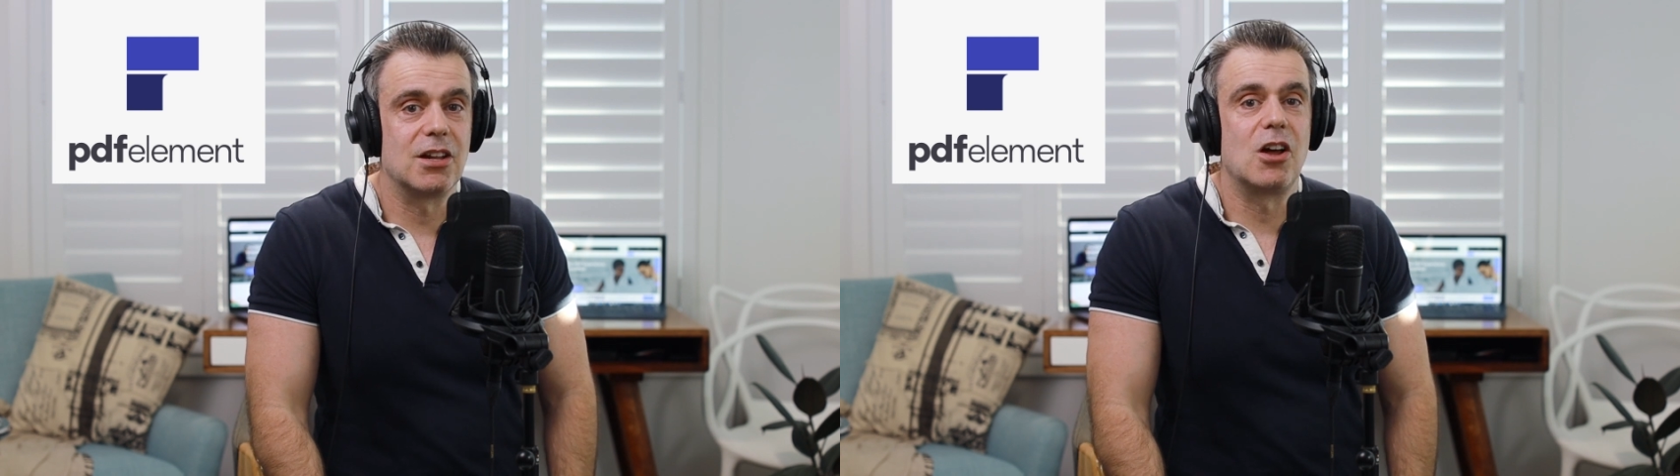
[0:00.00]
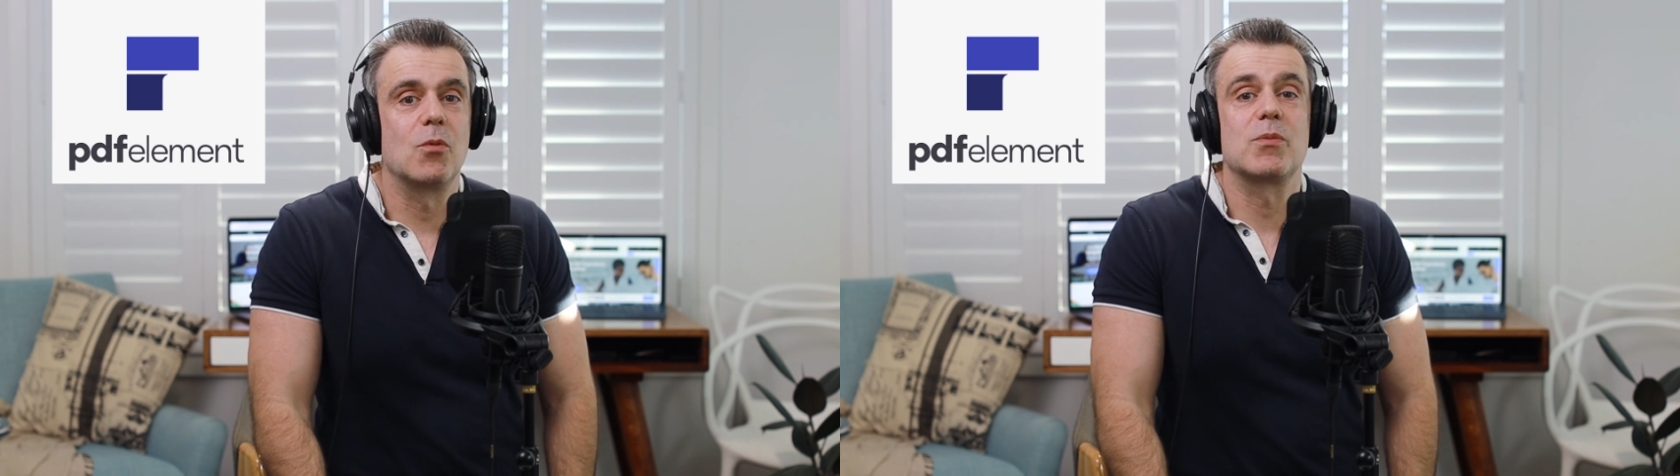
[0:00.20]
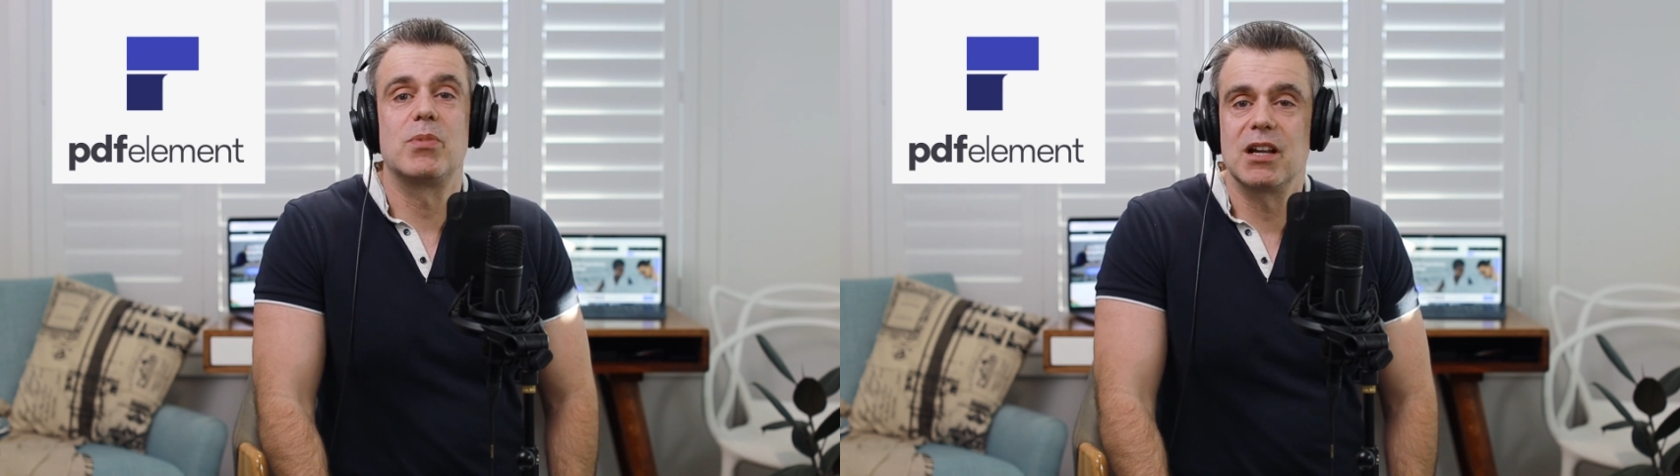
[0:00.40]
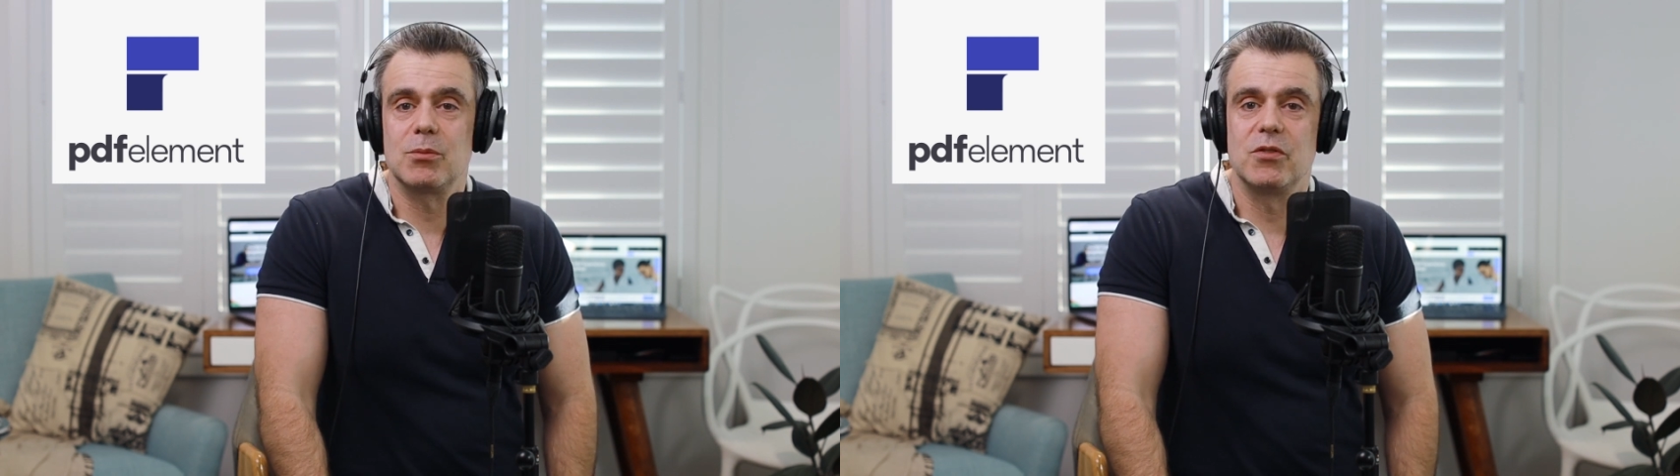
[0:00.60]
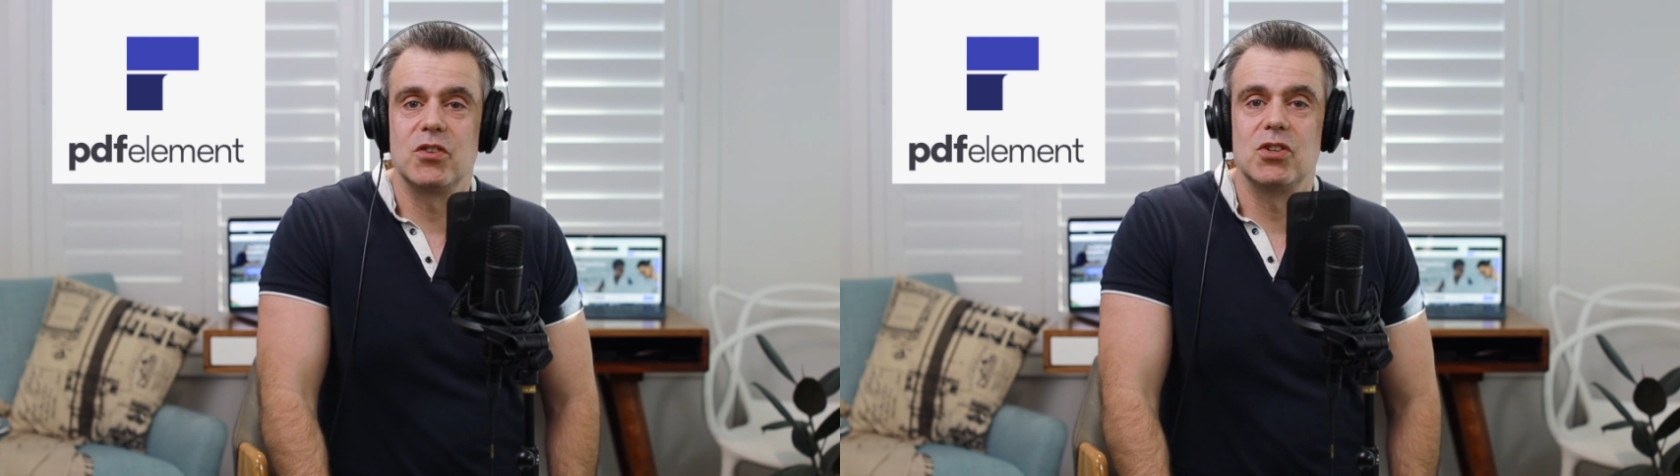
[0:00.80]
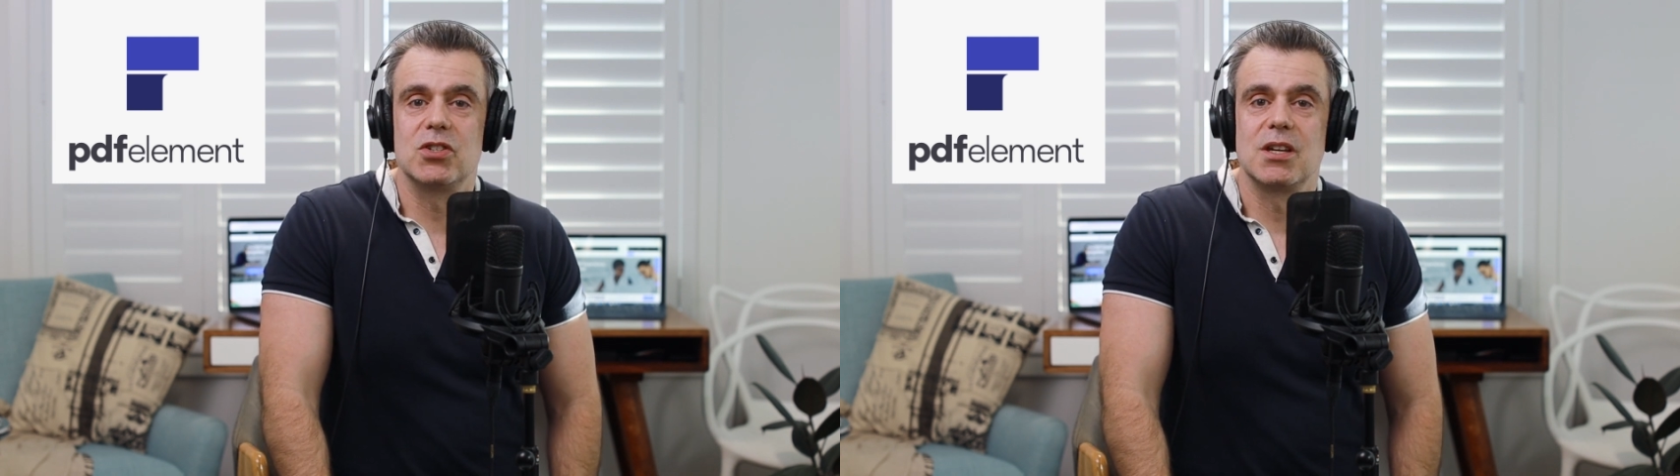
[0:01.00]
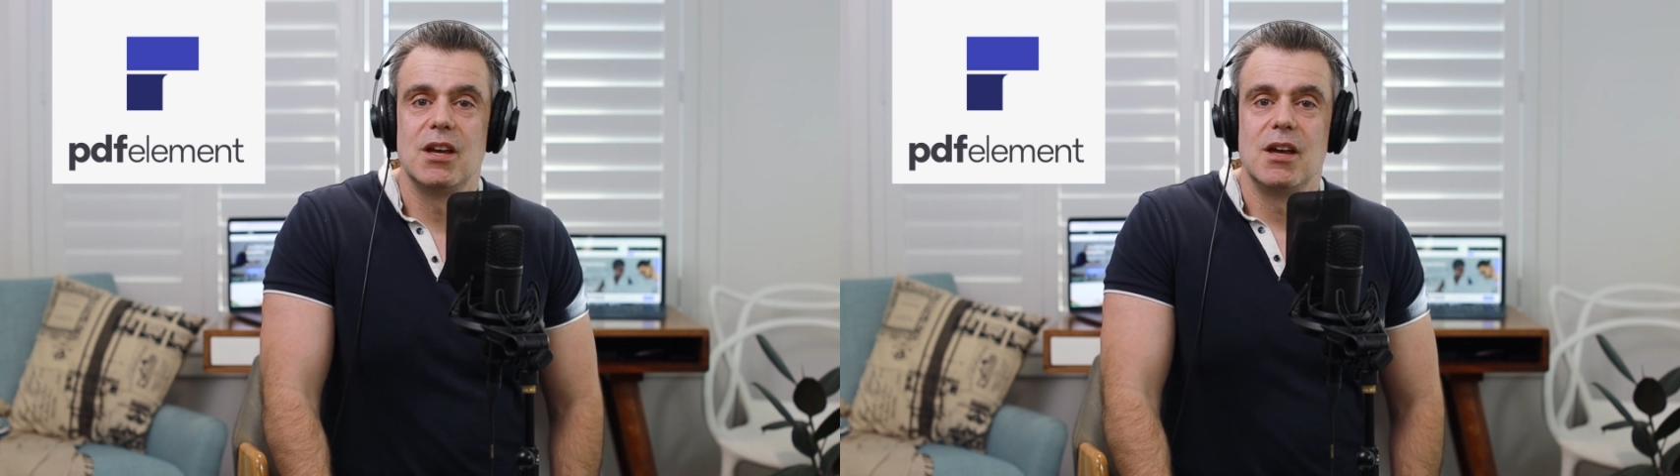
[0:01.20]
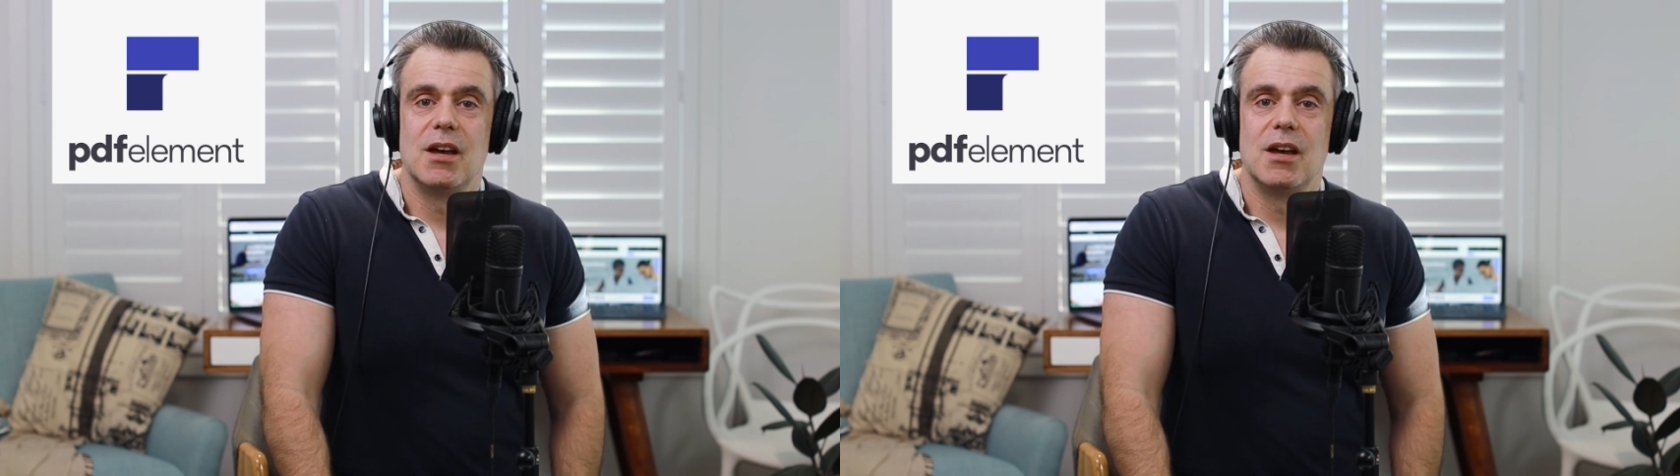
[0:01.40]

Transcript: along with product reviews,